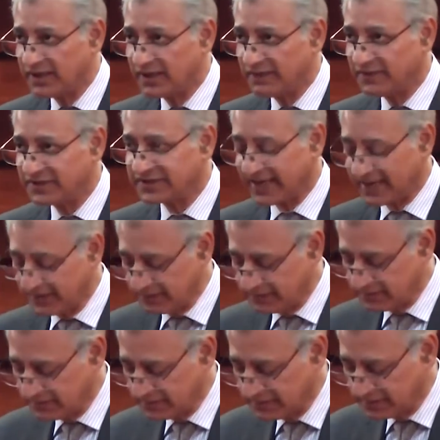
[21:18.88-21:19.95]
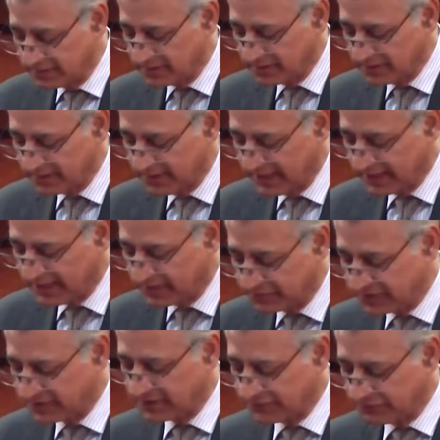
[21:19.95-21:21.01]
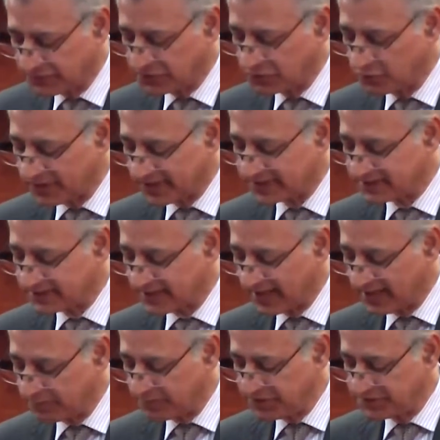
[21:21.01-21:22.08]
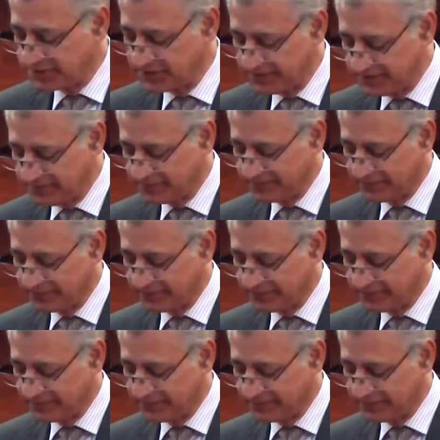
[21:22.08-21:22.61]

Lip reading: which I'll hereafter refer to as MPC.